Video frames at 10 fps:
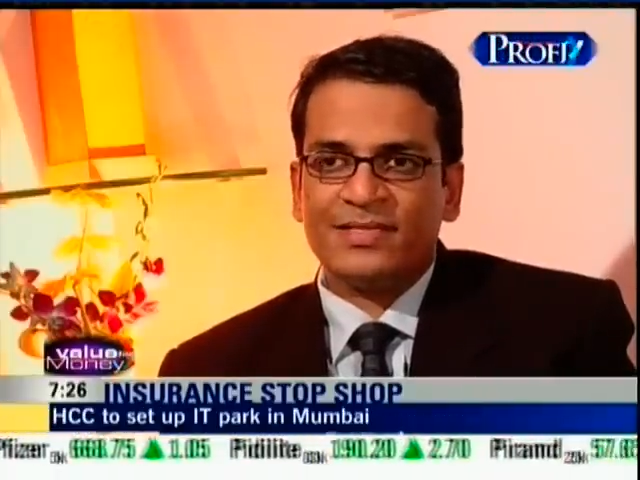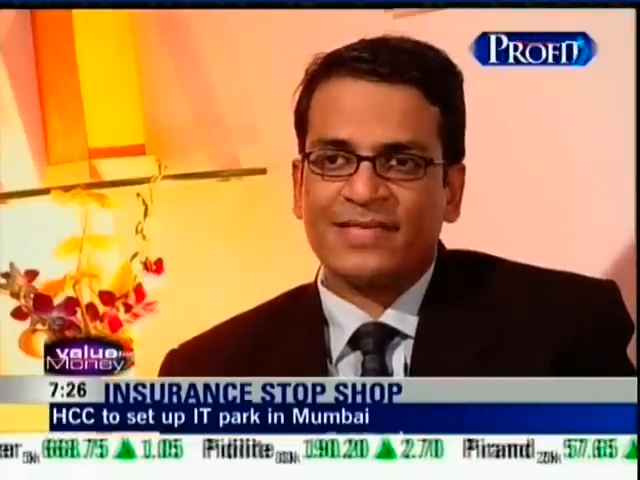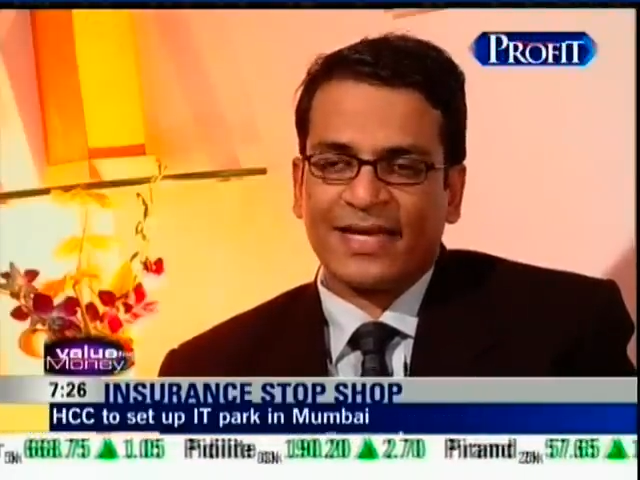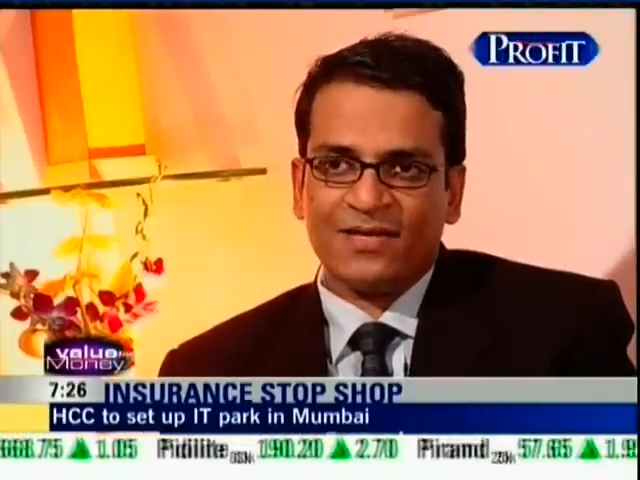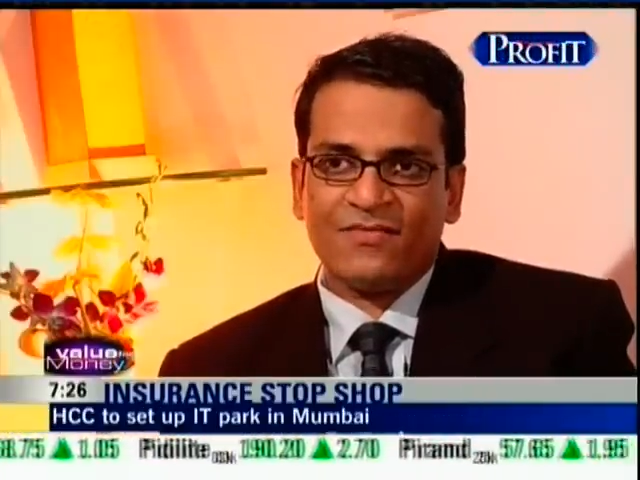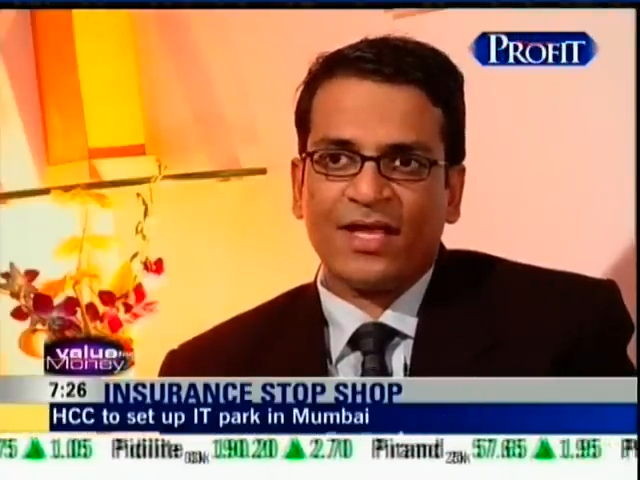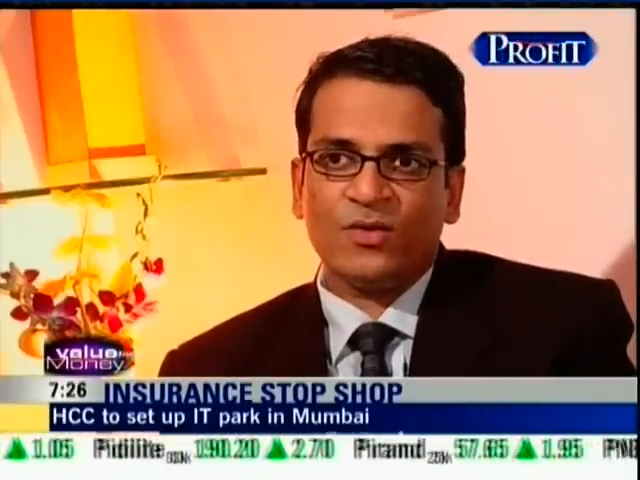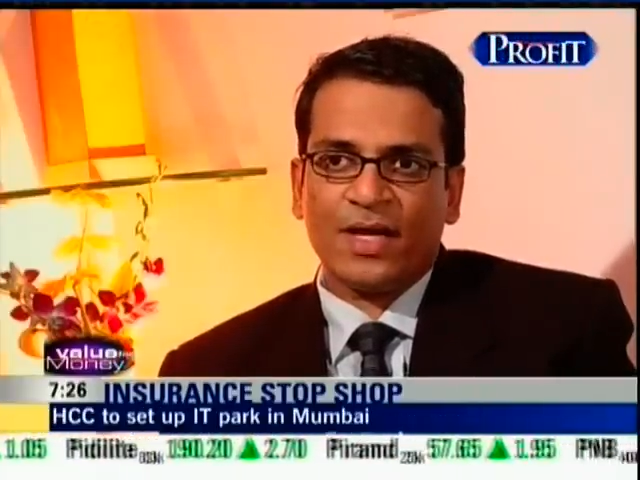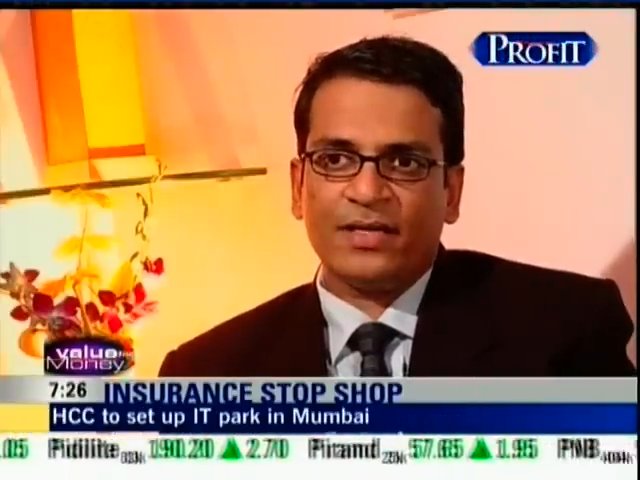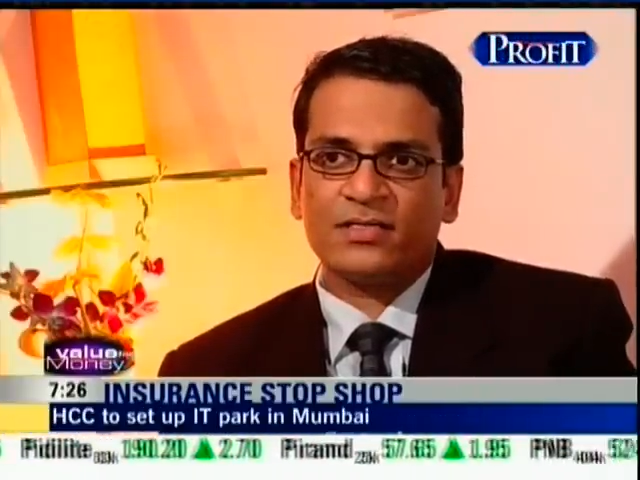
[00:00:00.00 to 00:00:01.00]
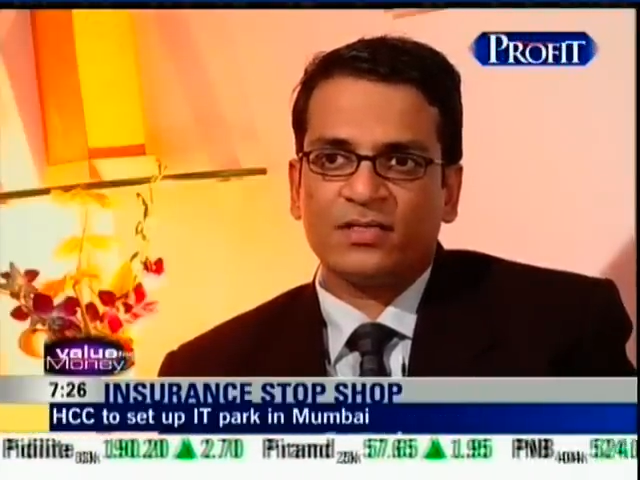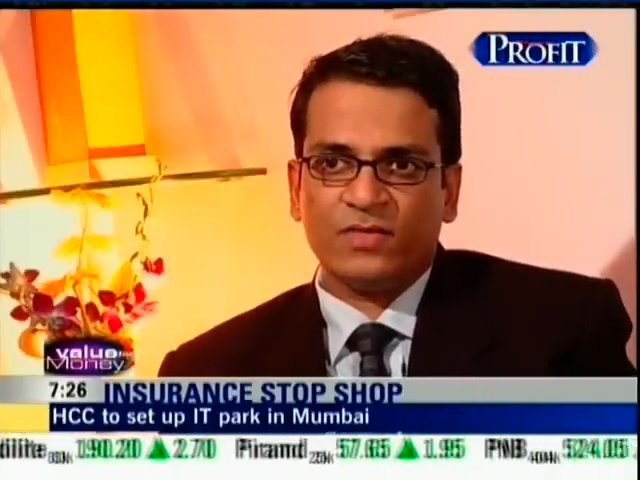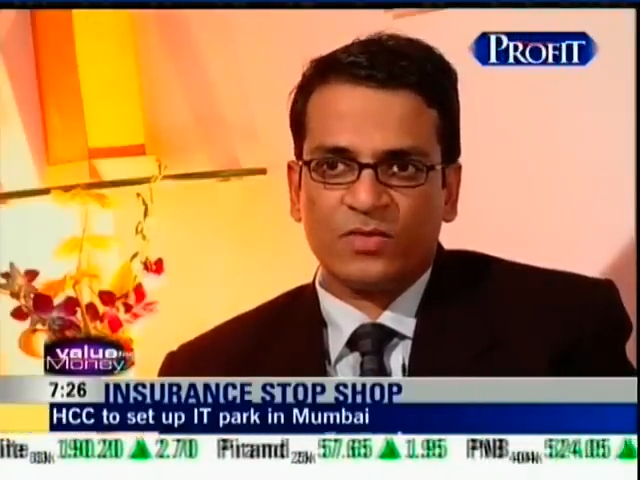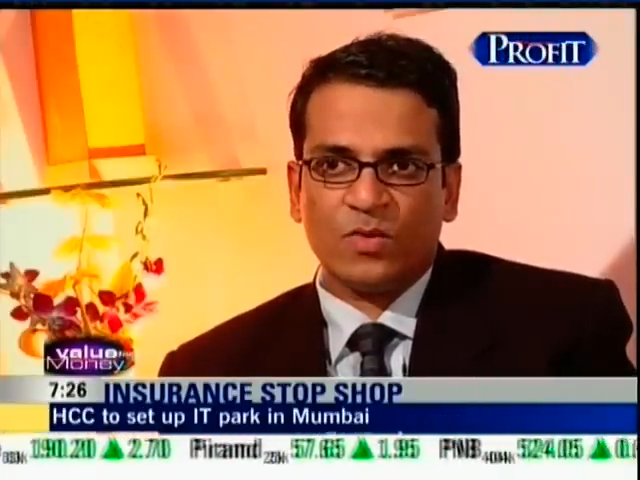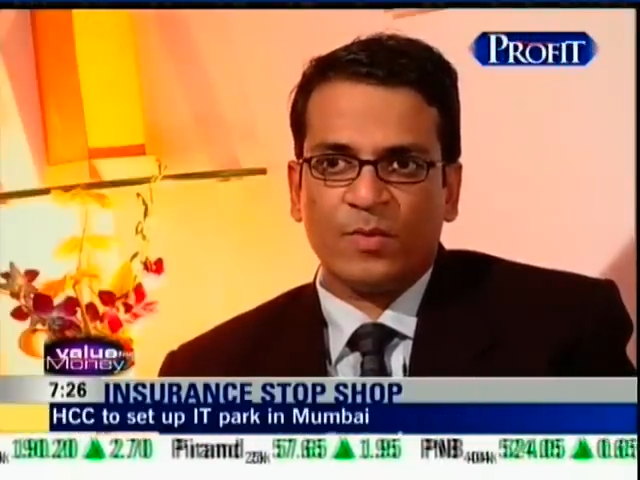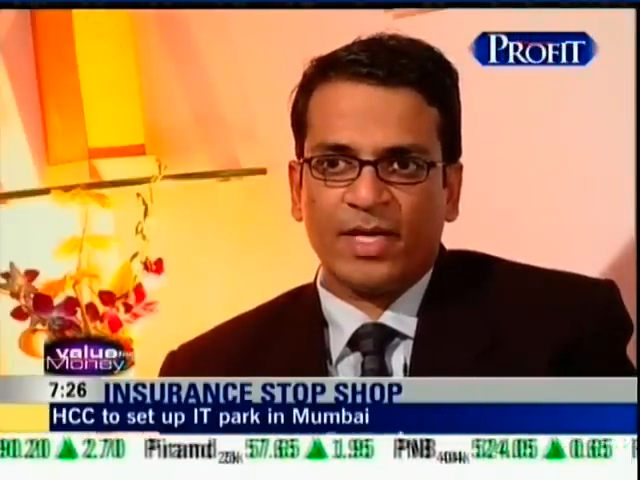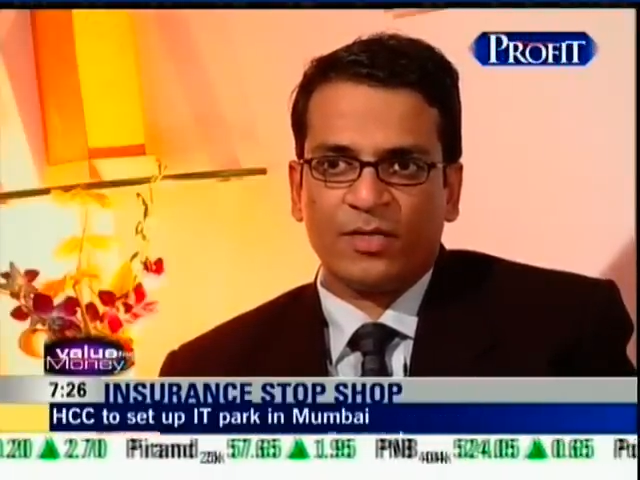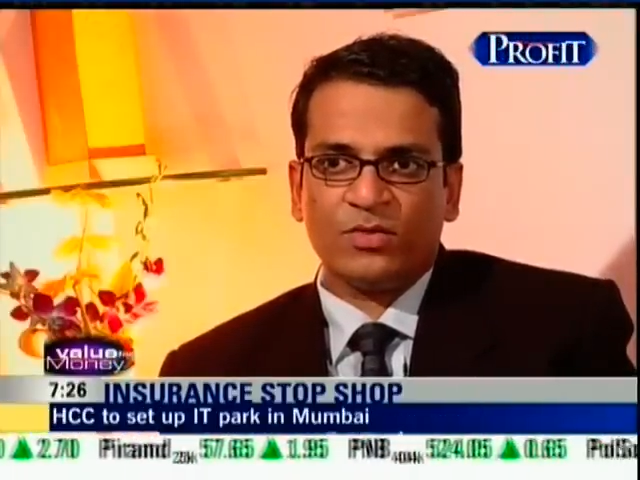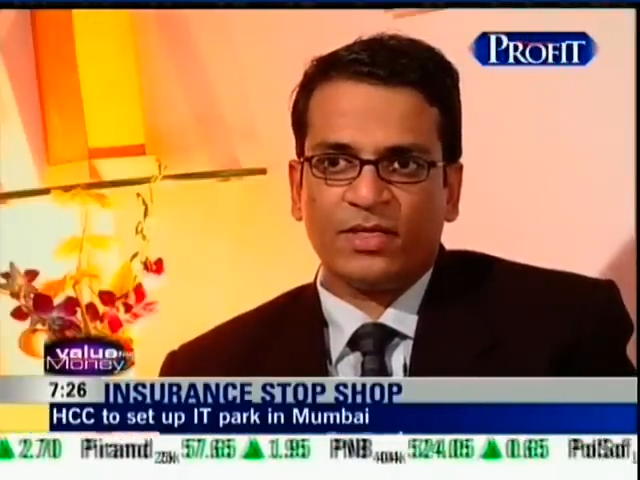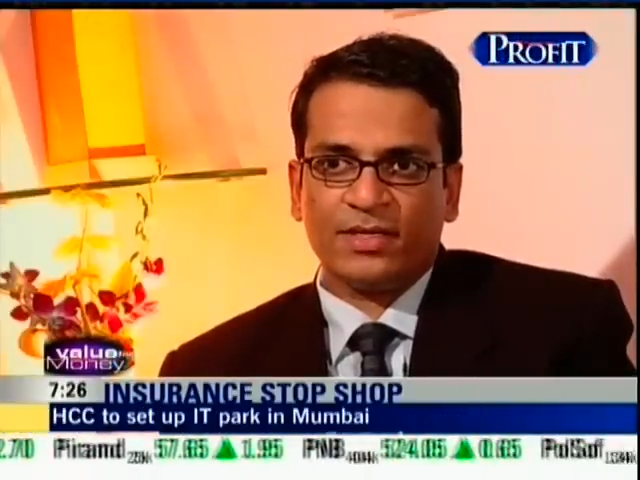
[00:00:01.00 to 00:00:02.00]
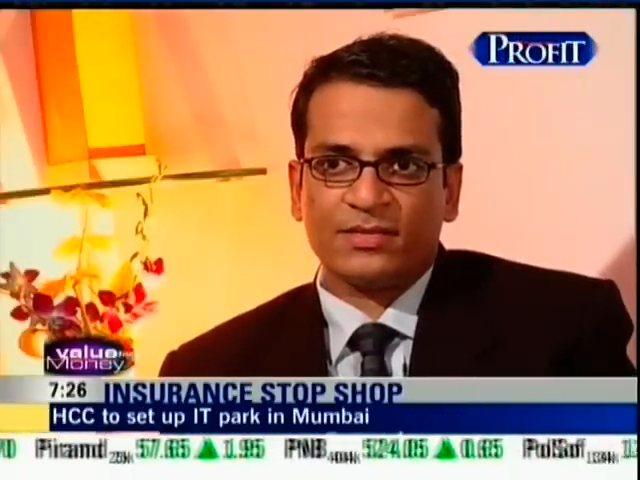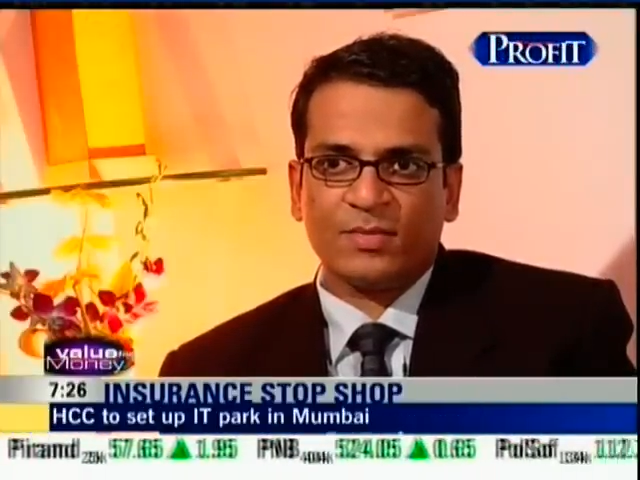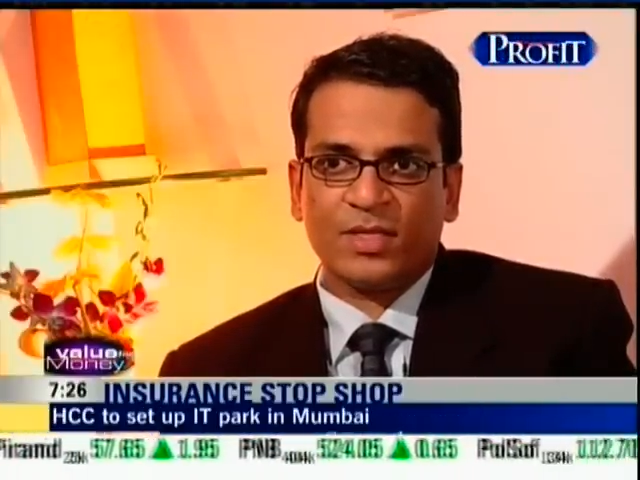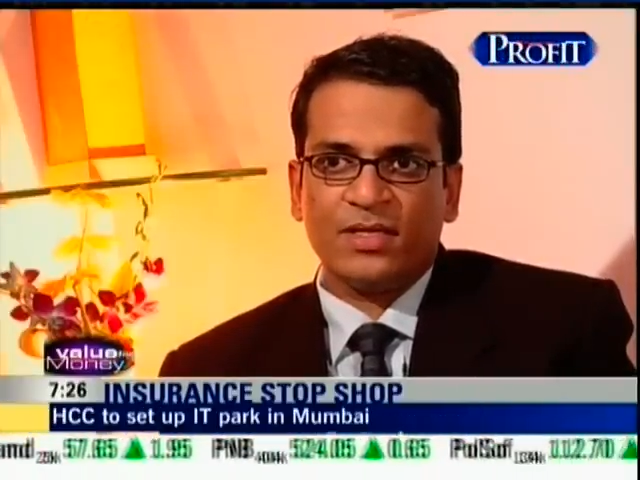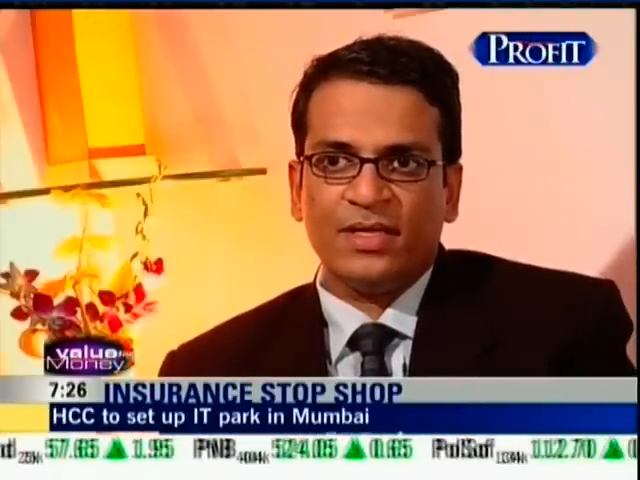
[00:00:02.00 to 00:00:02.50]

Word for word: second value addition which we would make to the customer.